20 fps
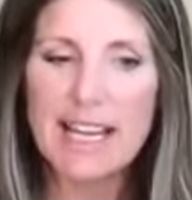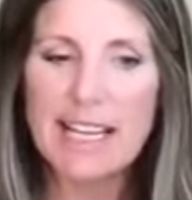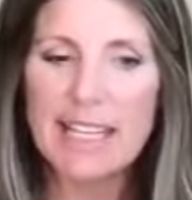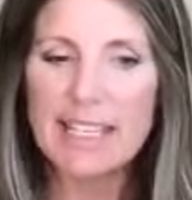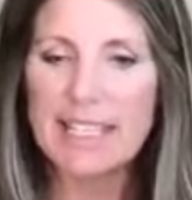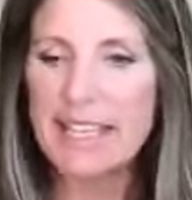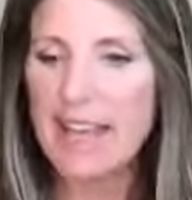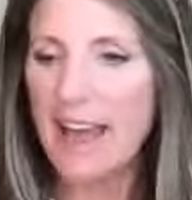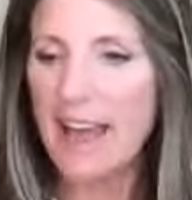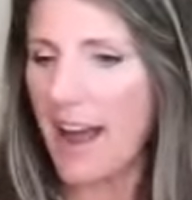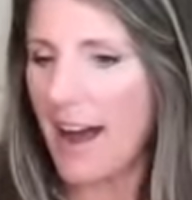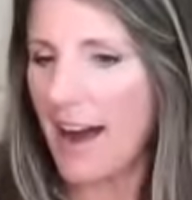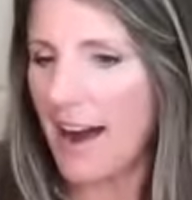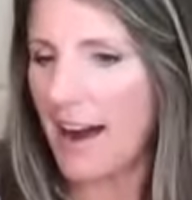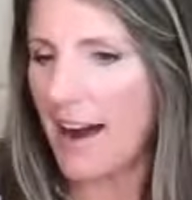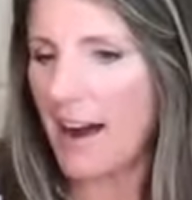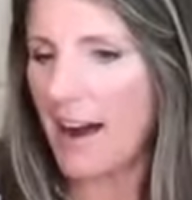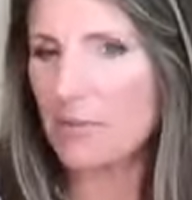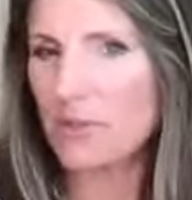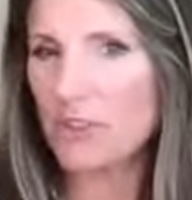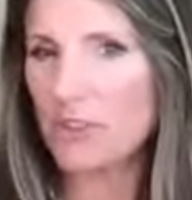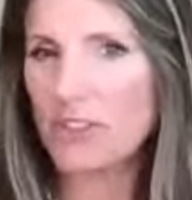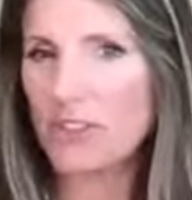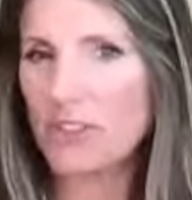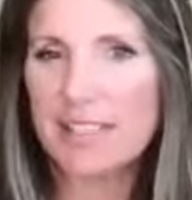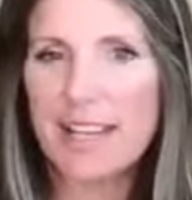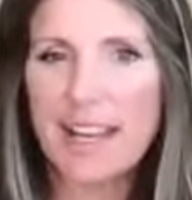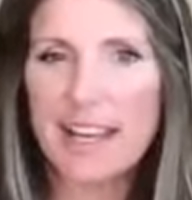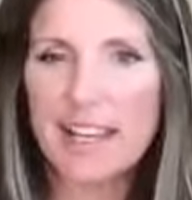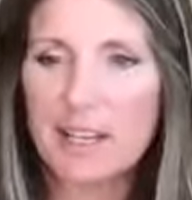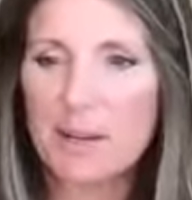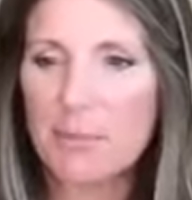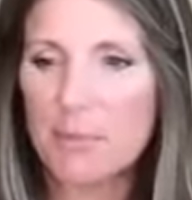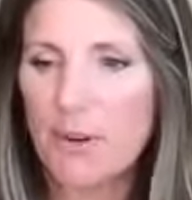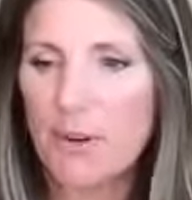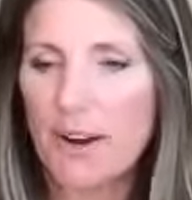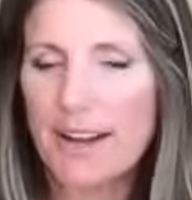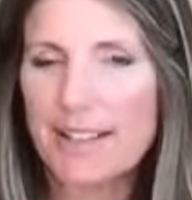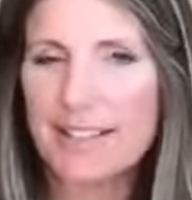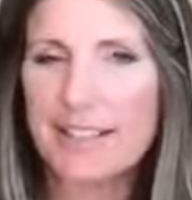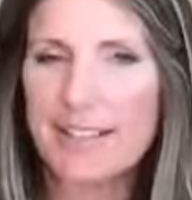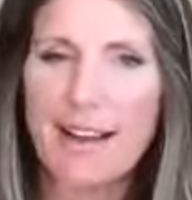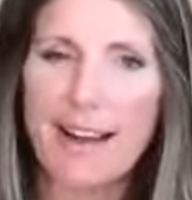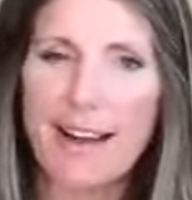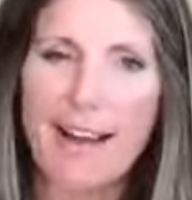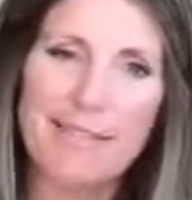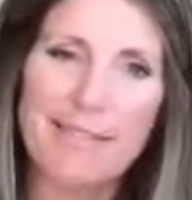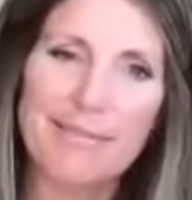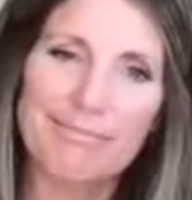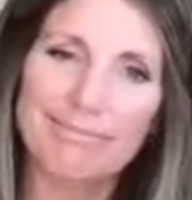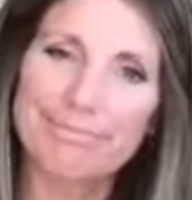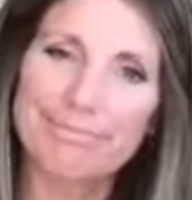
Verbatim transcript: yeah, I'm just taking a break tonight.